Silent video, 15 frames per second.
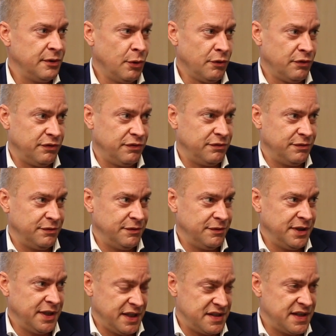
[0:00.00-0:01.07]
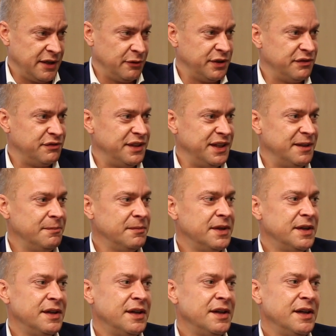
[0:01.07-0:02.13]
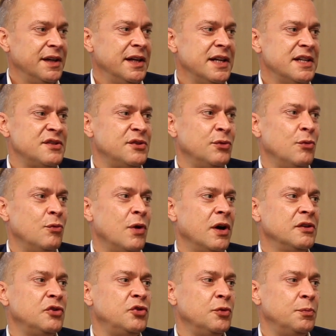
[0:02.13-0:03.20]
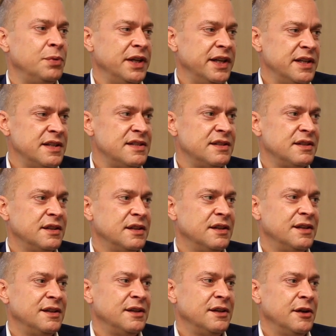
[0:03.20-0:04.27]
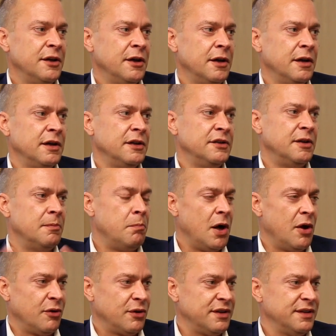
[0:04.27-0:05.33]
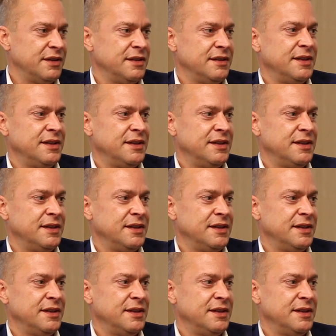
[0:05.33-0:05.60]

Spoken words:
of an executive team is to want to please the bulk.